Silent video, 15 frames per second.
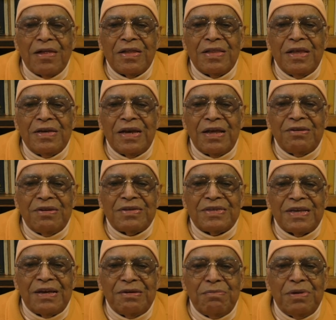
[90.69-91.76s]
Then I was
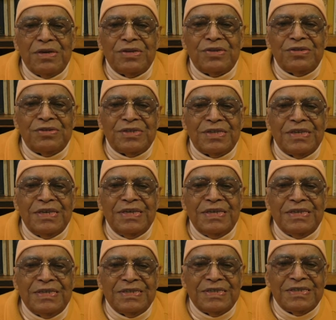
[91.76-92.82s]
amazed to
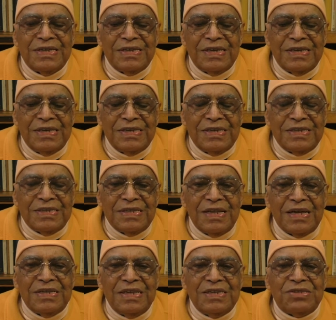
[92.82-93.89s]
see
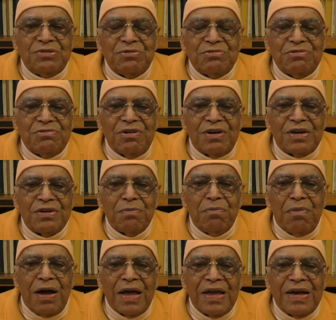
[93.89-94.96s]
that this word
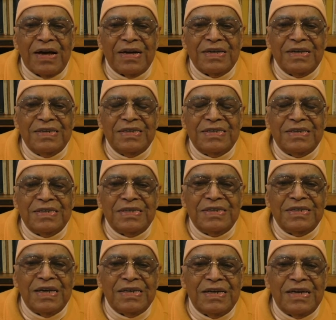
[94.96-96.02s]
Maya is
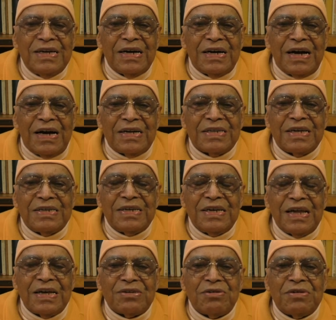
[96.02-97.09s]
in other
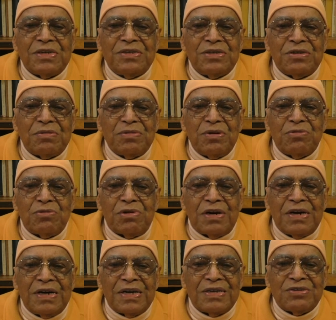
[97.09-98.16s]
languages of the
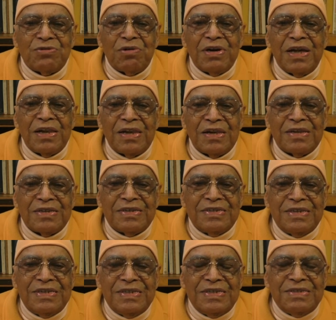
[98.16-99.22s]
world as well,
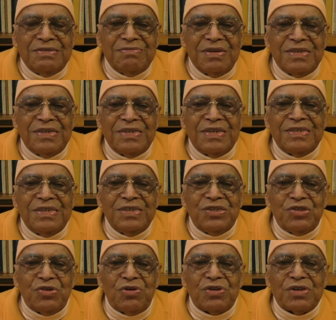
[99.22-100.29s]
but in a
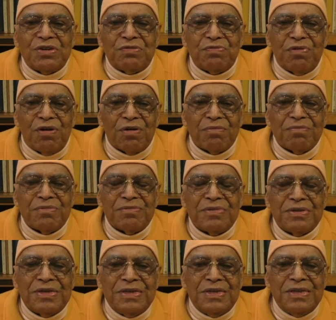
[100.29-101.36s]
distorted form,
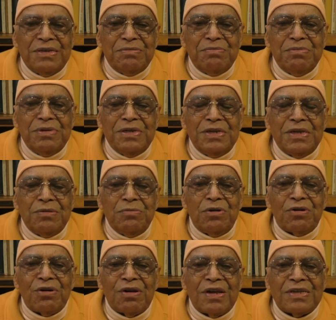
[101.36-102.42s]
meaning
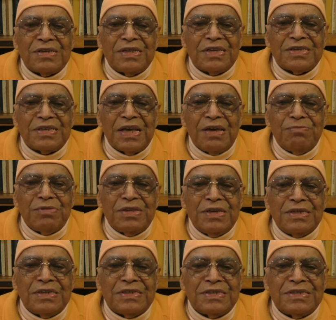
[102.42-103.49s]
more or less the same
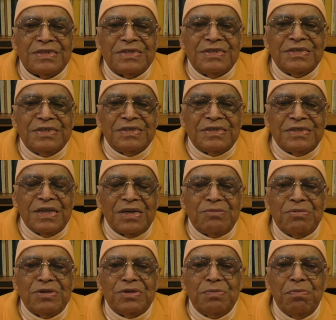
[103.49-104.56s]
thing. That
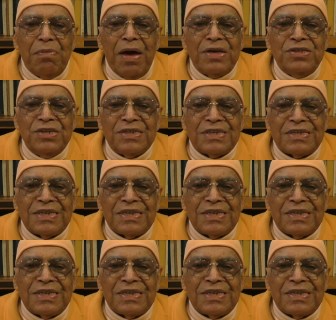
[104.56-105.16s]
means magic.